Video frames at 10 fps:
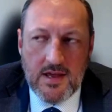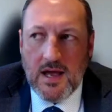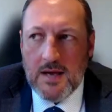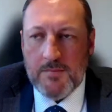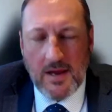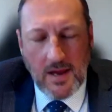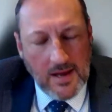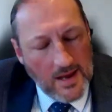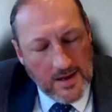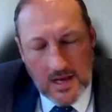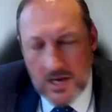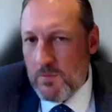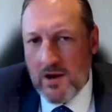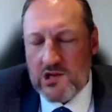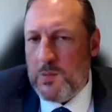Again, in
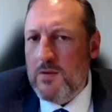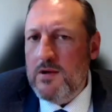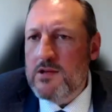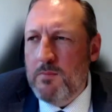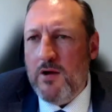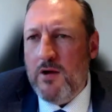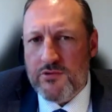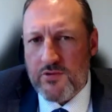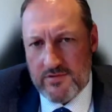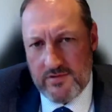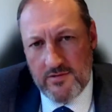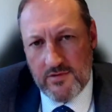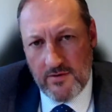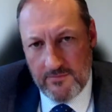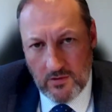my experience, most trustees
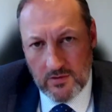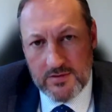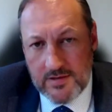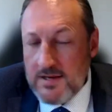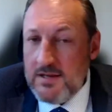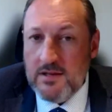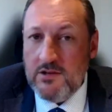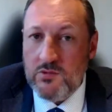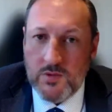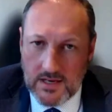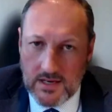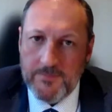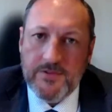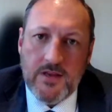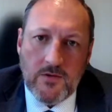don't volunteer this when it
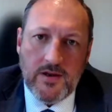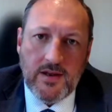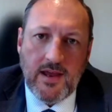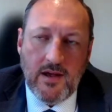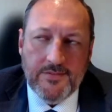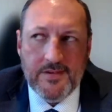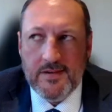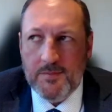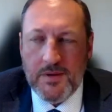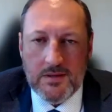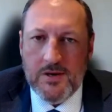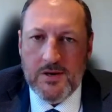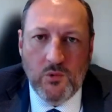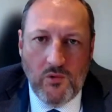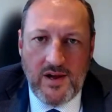comes to the year-end accounts, and it can be a little bit
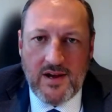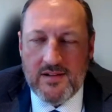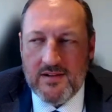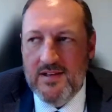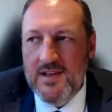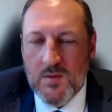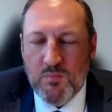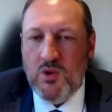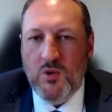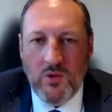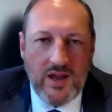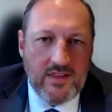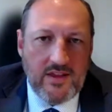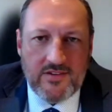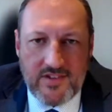annoying, and they pull it all out
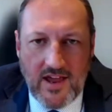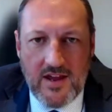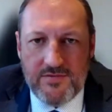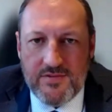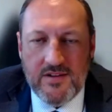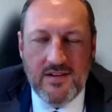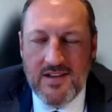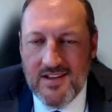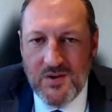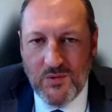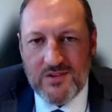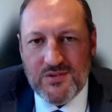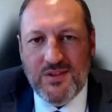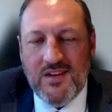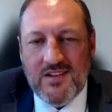of their safe and all that sort of thing.